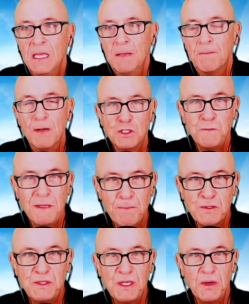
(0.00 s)
Most
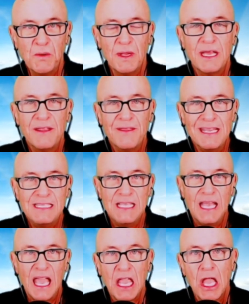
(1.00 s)
people sit around and they
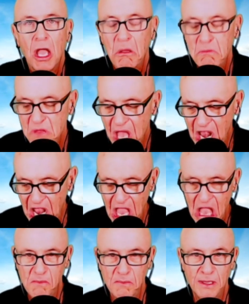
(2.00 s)
say, I'm not
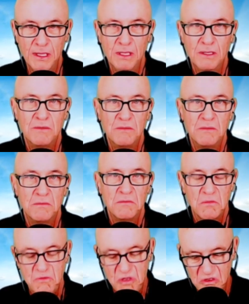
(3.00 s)
happy.
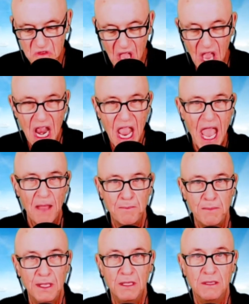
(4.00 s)
I'm just not
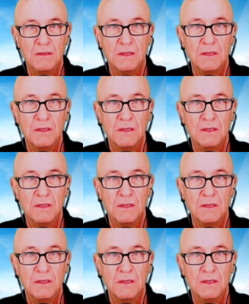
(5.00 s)
happy.